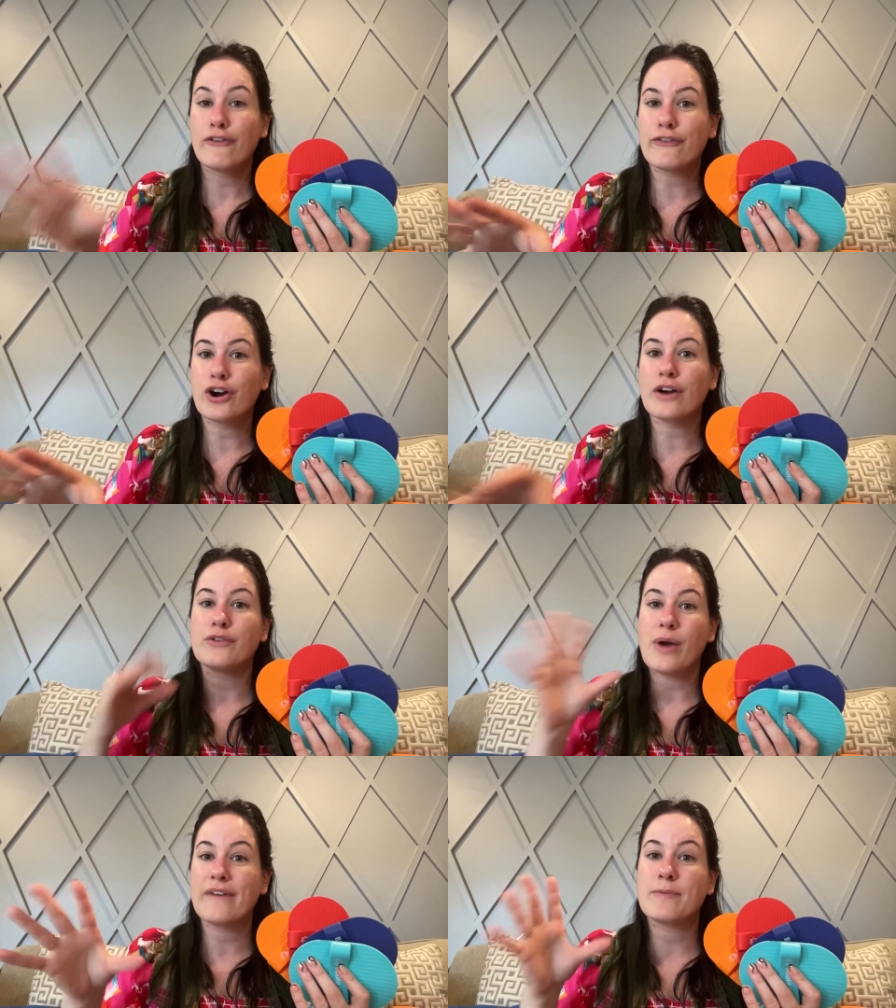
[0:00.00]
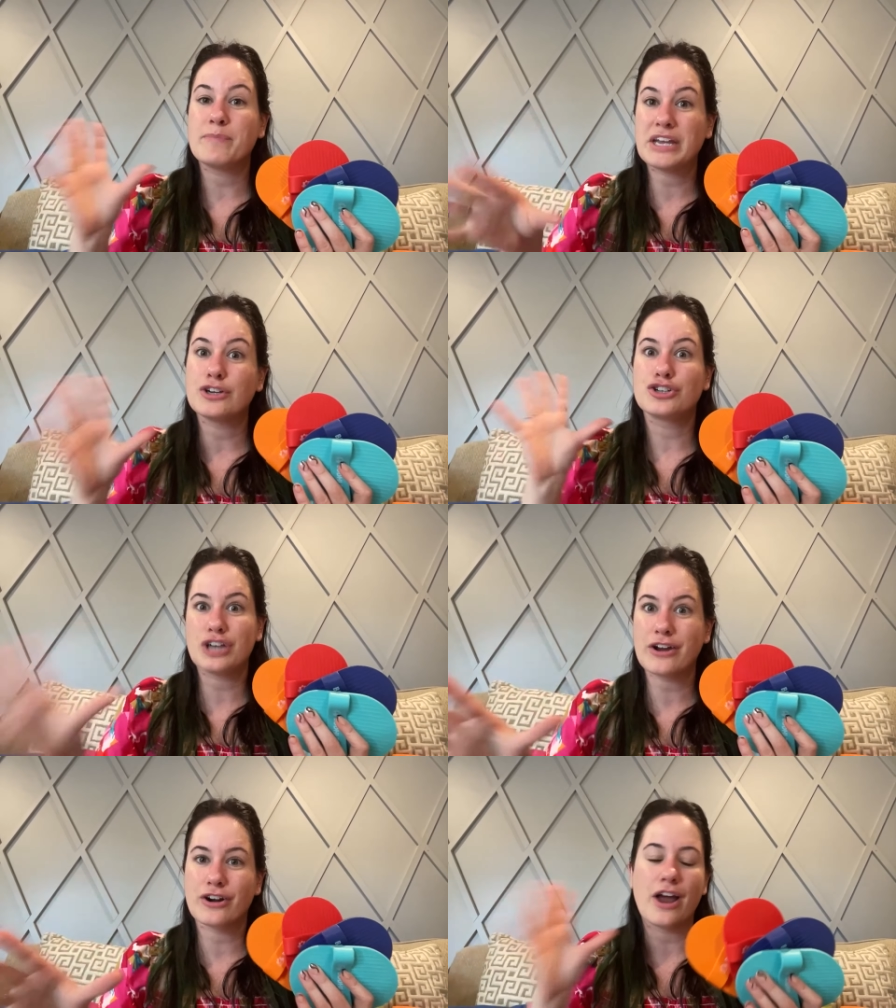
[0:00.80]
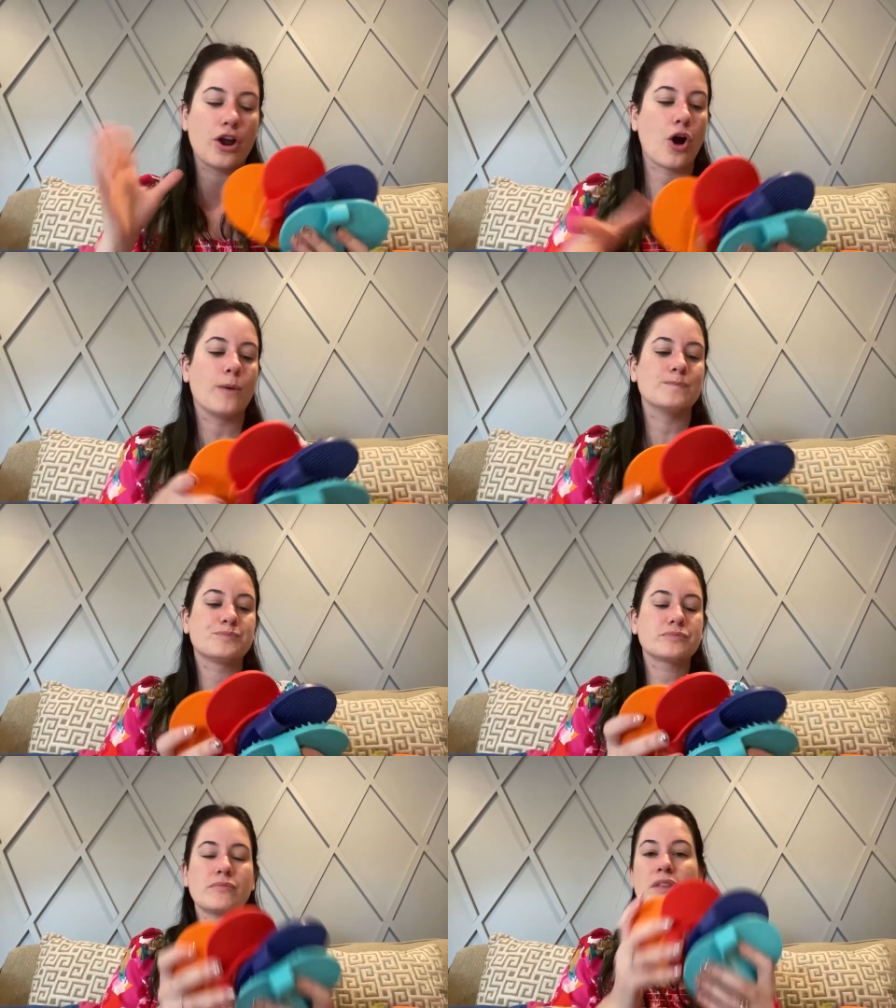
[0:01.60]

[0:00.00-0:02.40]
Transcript: fur, if you have a big shedder at home.